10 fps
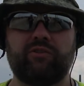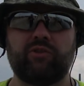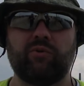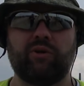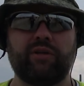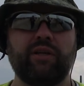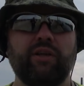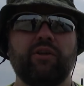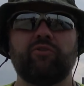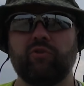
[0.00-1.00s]
and so on,
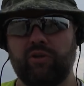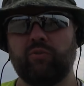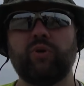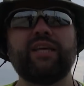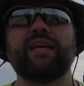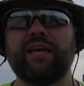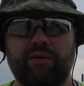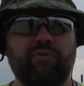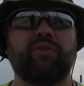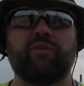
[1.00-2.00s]
so that we get
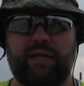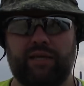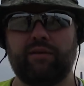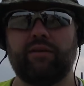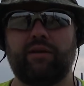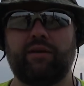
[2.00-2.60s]
everything